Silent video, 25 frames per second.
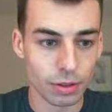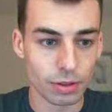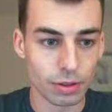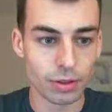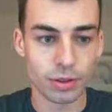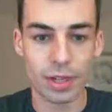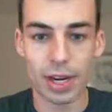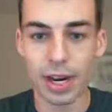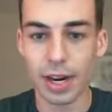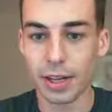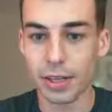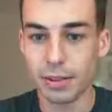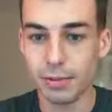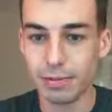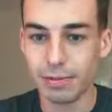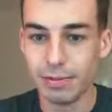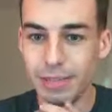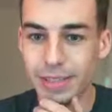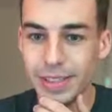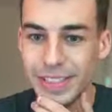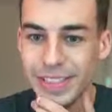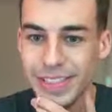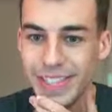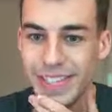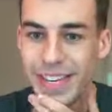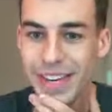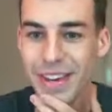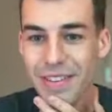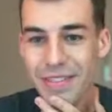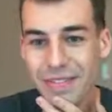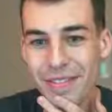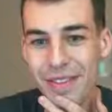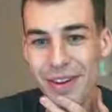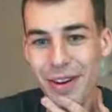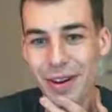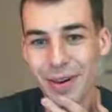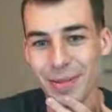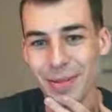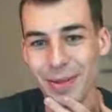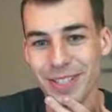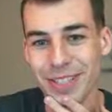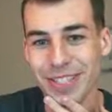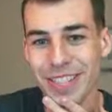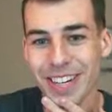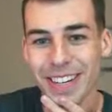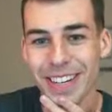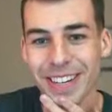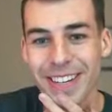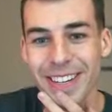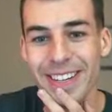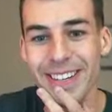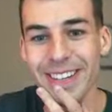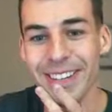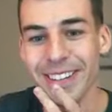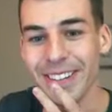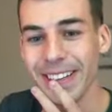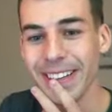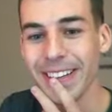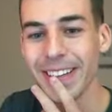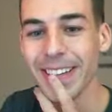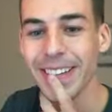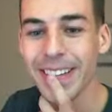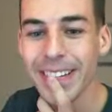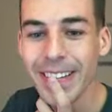It's not it. Very much not it. Okay.